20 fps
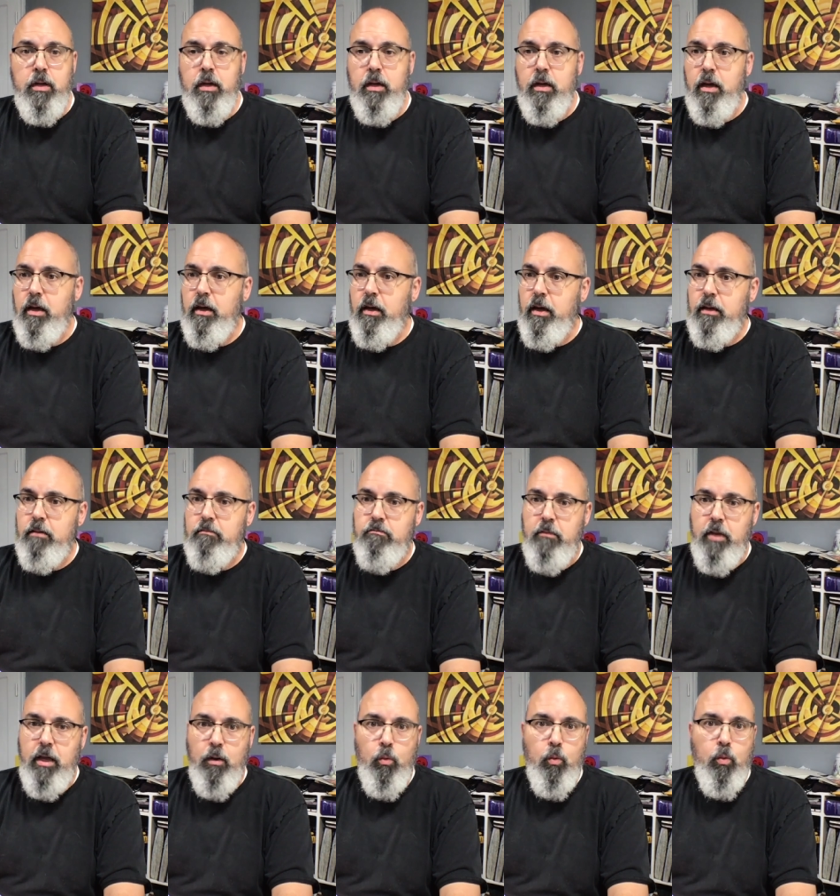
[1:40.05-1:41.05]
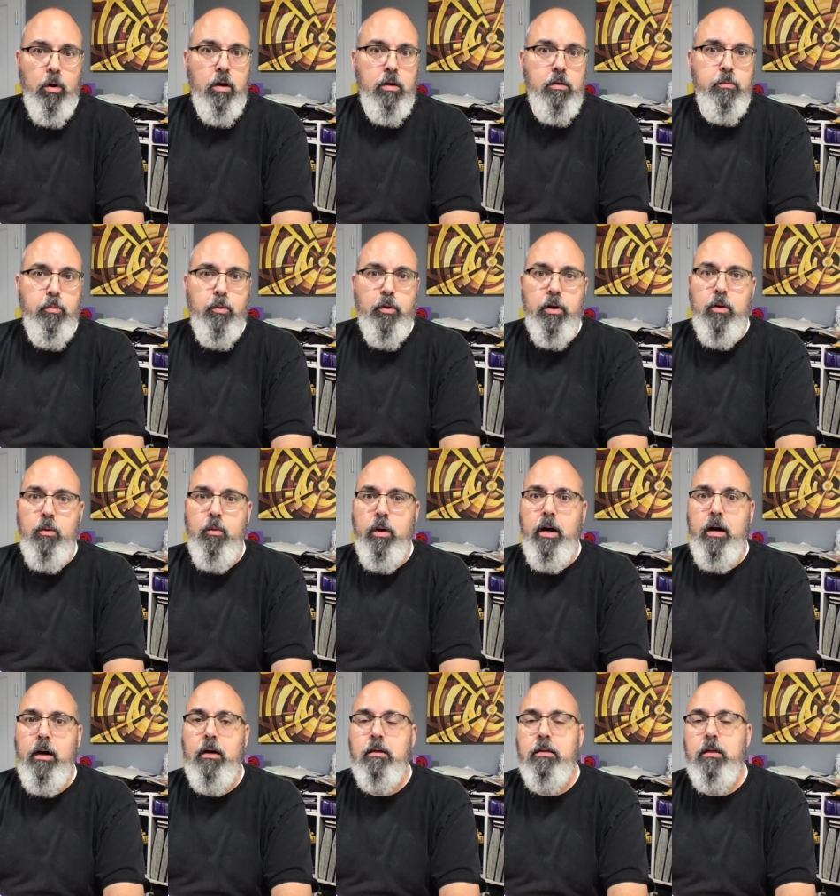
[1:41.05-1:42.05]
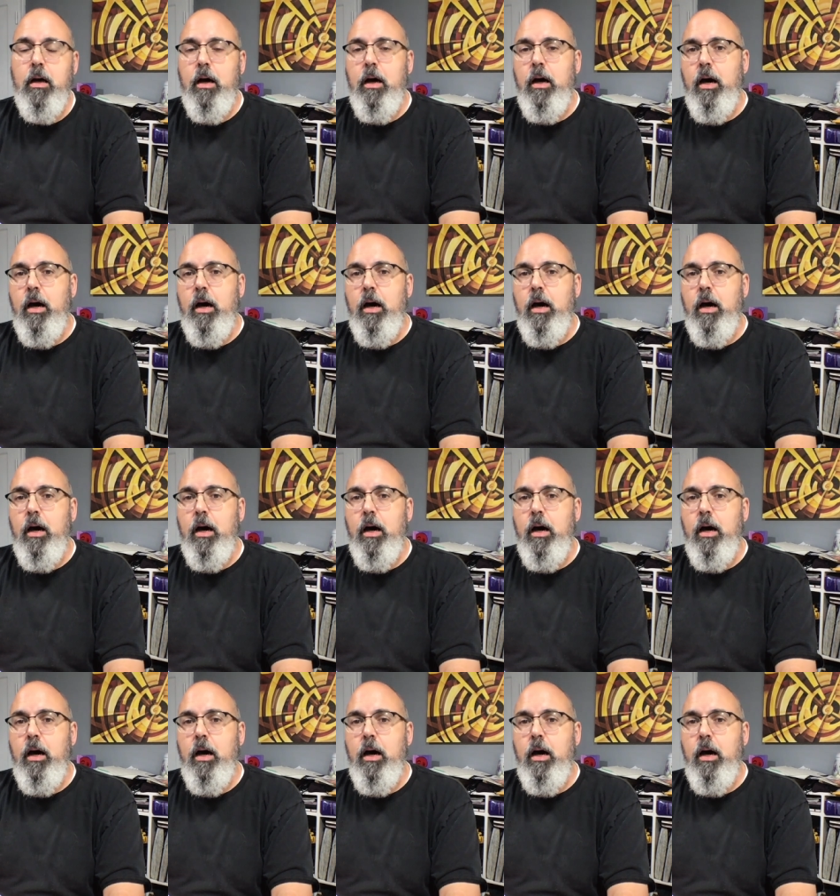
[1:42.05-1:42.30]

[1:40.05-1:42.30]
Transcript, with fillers: It, it, it worked pretty well.